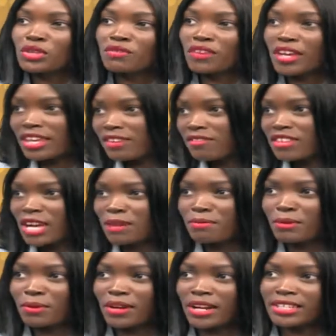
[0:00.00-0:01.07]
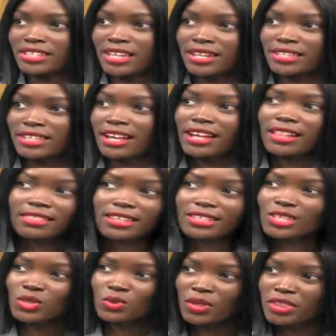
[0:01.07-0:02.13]
If I give young people a chance,
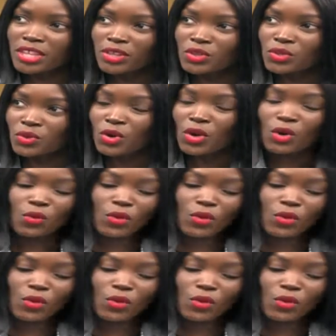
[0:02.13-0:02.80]
this is what they do.